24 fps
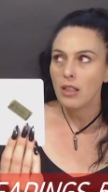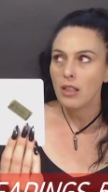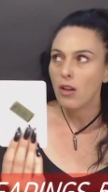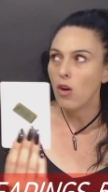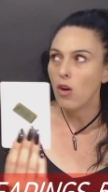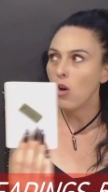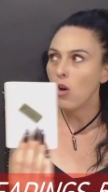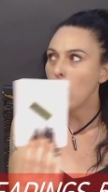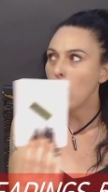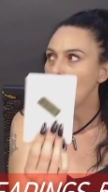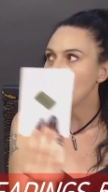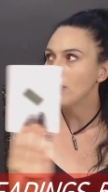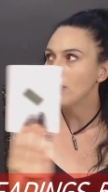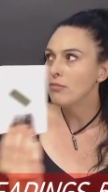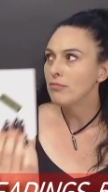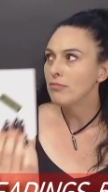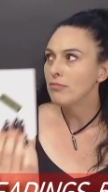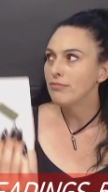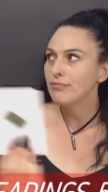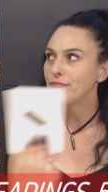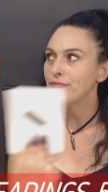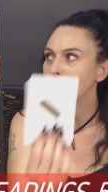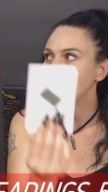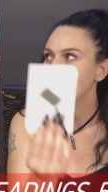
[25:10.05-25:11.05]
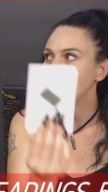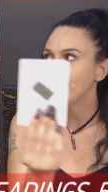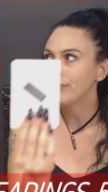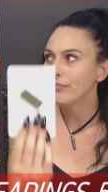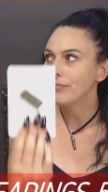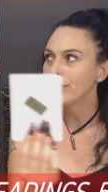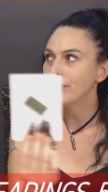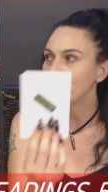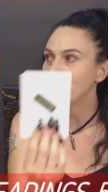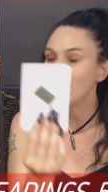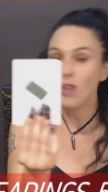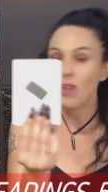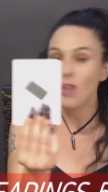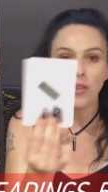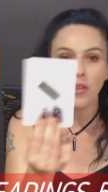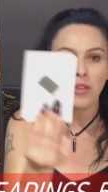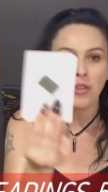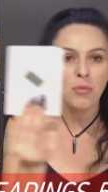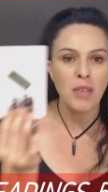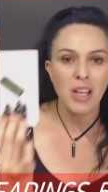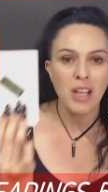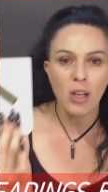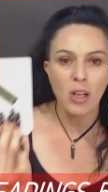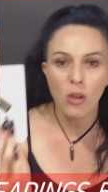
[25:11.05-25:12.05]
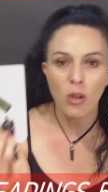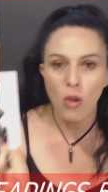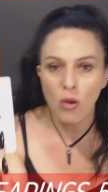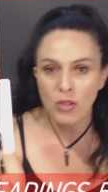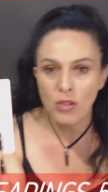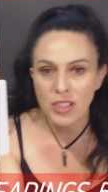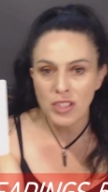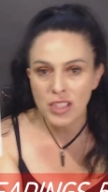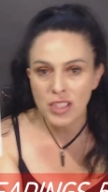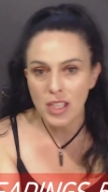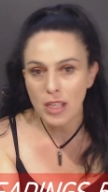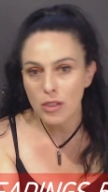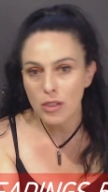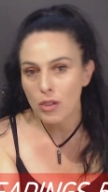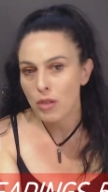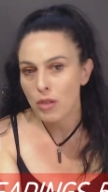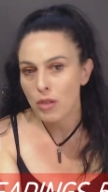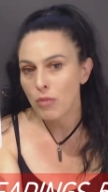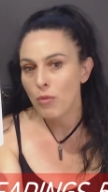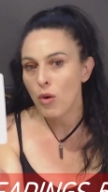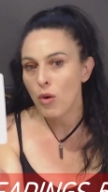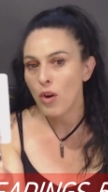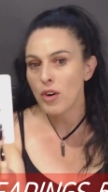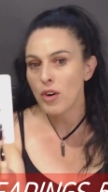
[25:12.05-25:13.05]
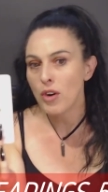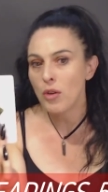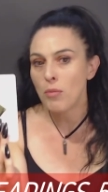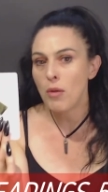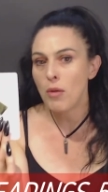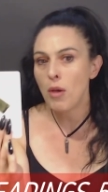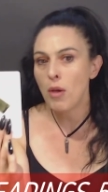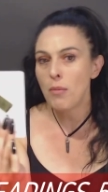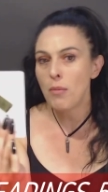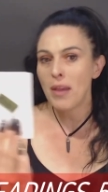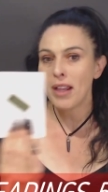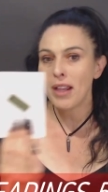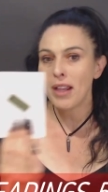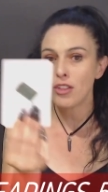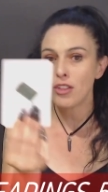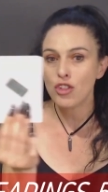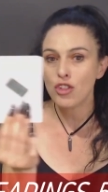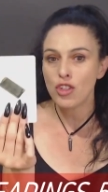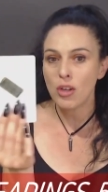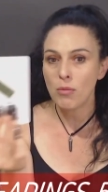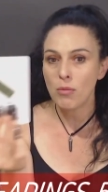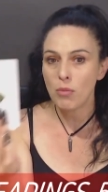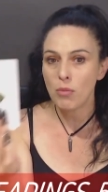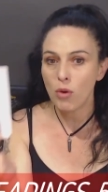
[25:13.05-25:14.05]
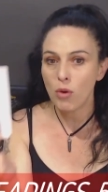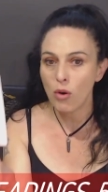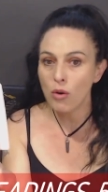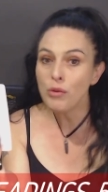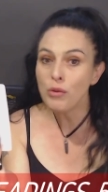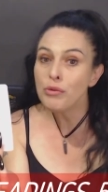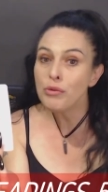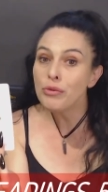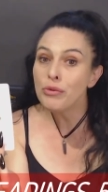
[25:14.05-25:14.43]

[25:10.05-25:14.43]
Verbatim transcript: I'm not the metal ox that you can ride on my back and jump off